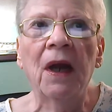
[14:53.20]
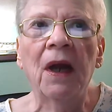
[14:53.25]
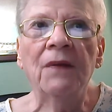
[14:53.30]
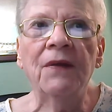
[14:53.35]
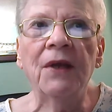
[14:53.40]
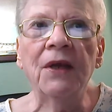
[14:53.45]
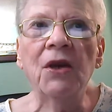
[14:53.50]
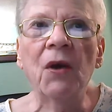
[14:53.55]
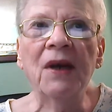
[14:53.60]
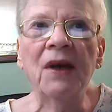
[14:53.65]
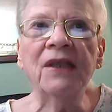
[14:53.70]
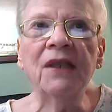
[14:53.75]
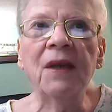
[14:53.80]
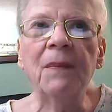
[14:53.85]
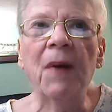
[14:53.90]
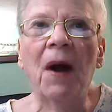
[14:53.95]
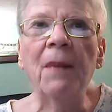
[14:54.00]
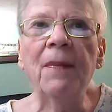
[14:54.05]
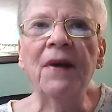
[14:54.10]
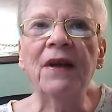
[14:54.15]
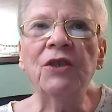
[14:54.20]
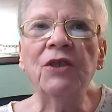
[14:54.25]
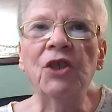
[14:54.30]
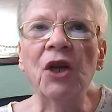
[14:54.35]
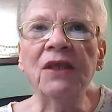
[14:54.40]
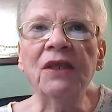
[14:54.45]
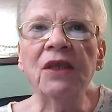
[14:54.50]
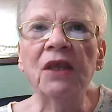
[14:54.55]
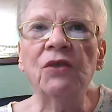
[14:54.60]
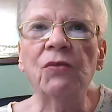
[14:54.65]
The U.S. Department of
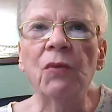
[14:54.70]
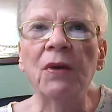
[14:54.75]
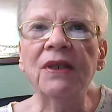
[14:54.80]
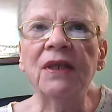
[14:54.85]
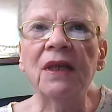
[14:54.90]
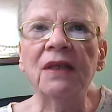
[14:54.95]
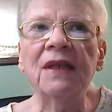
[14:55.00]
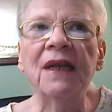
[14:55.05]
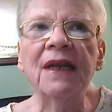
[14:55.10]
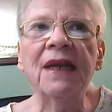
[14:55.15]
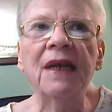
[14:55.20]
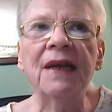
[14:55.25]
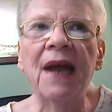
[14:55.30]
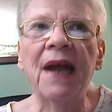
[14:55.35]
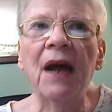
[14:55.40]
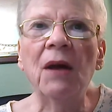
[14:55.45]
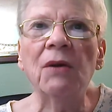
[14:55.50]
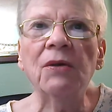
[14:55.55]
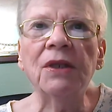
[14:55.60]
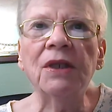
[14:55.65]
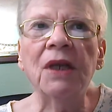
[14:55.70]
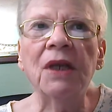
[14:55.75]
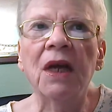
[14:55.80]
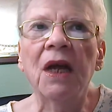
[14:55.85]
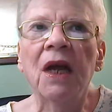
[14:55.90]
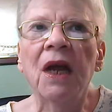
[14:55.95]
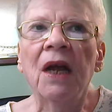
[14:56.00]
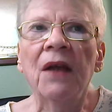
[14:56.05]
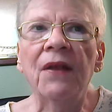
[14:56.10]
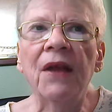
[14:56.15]
Justice recently announced
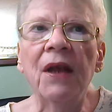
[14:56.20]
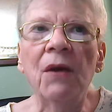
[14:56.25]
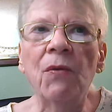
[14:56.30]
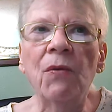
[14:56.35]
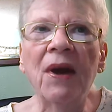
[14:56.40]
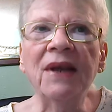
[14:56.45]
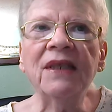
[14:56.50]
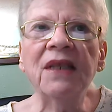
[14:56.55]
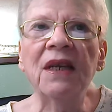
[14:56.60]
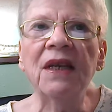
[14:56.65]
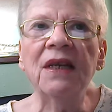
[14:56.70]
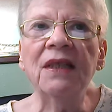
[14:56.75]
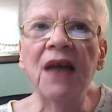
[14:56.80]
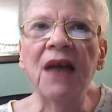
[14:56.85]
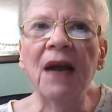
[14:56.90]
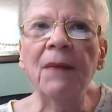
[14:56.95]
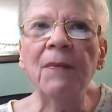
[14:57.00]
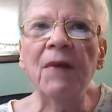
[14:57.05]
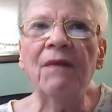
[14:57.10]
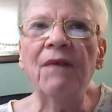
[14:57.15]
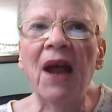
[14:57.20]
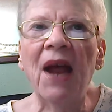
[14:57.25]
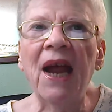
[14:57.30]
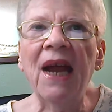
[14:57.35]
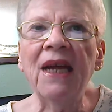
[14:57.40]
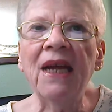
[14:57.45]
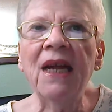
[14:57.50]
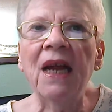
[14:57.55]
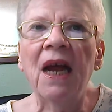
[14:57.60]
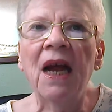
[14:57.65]
the arrest and indictment of
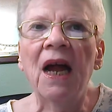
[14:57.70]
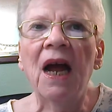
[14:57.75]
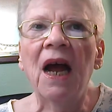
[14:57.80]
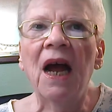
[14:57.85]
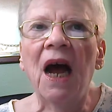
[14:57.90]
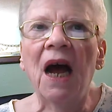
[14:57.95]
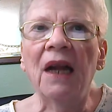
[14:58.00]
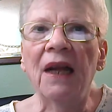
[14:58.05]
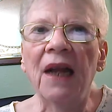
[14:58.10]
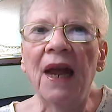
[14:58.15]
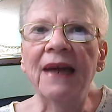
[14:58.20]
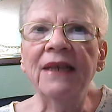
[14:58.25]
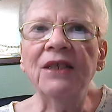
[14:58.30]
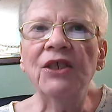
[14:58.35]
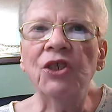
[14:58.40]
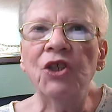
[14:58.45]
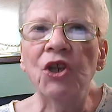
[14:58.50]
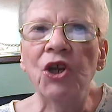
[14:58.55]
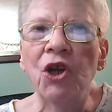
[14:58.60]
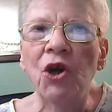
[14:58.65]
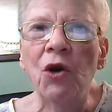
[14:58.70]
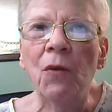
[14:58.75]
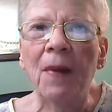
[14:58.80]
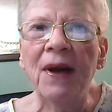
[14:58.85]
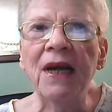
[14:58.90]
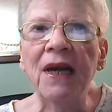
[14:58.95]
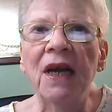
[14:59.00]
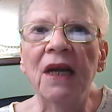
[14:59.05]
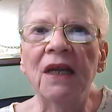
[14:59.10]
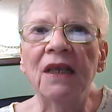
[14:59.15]
8 alleged
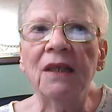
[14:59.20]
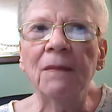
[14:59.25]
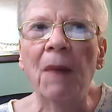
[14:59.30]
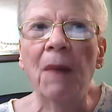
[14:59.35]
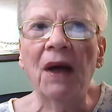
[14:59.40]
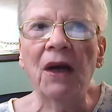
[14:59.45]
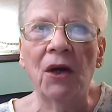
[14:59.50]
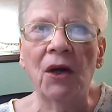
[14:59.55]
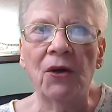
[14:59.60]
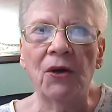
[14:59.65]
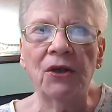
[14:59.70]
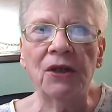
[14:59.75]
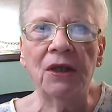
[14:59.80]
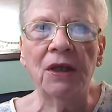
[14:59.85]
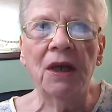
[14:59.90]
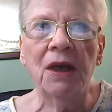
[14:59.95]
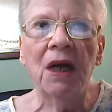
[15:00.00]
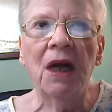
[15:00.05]
human smugglers.